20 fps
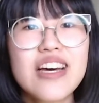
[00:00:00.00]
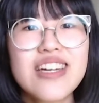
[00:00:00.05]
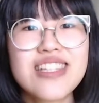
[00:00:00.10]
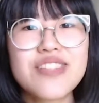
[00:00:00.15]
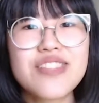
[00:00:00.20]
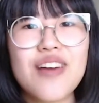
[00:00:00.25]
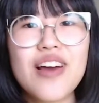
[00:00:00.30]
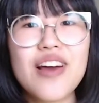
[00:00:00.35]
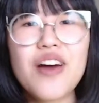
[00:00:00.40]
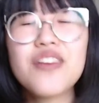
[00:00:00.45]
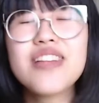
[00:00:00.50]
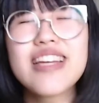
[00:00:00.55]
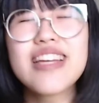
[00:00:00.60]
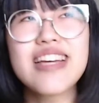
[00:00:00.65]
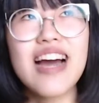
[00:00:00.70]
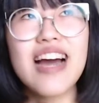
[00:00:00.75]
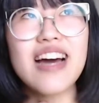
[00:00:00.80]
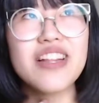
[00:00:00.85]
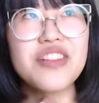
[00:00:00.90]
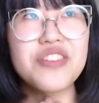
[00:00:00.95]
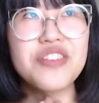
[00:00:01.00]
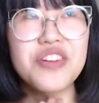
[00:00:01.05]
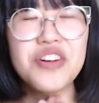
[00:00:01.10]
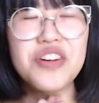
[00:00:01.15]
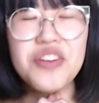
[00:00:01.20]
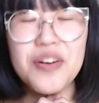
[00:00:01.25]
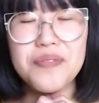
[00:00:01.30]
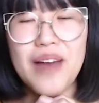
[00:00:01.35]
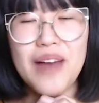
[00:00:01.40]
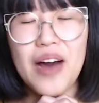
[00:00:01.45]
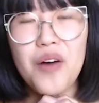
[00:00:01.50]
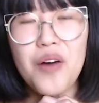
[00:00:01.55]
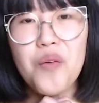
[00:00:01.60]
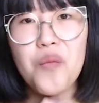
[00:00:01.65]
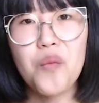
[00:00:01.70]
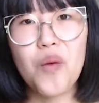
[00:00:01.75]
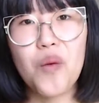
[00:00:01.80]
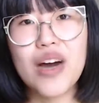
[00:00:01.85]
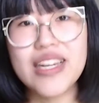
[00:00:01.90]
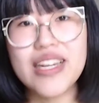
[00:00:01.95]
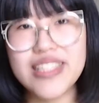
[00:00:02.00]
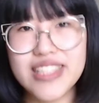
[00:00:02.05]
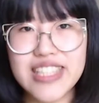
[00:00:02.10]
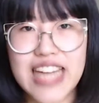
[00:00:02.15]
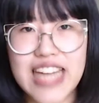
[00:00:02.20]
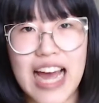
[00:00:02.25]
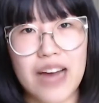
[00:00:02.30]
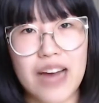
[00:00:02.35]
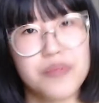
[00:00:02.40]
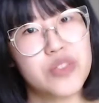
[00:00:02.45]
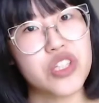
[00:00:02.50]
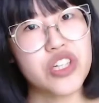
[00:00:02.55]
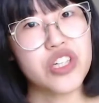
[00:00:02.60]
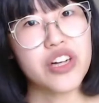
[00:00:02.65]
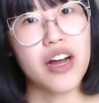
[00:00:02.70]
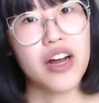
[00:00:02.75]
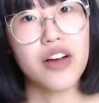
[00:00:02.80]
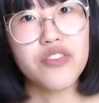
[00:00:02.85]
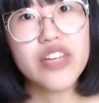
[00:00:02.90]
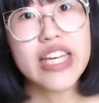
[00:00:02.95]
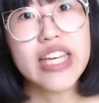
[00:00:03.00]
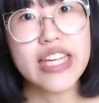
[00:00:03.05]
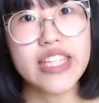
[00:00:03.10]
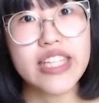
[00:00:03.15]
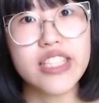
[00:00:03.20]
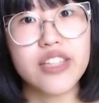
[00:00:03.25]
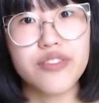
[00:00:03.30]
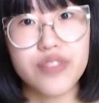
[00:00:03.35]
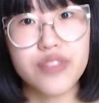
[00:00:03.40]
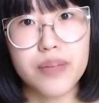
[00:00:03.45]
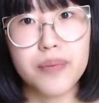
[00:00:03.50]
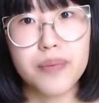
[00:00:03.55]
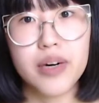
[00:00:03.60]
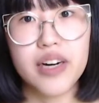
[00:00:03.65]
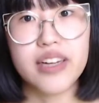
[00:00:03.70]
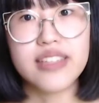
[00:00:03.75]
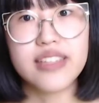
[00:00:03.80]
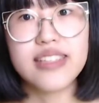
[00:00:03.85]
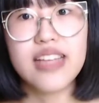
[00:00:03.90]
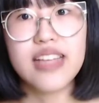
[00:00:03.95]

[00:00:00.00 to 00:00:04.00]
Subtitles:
so I only got through about 1 chapter of each of the books.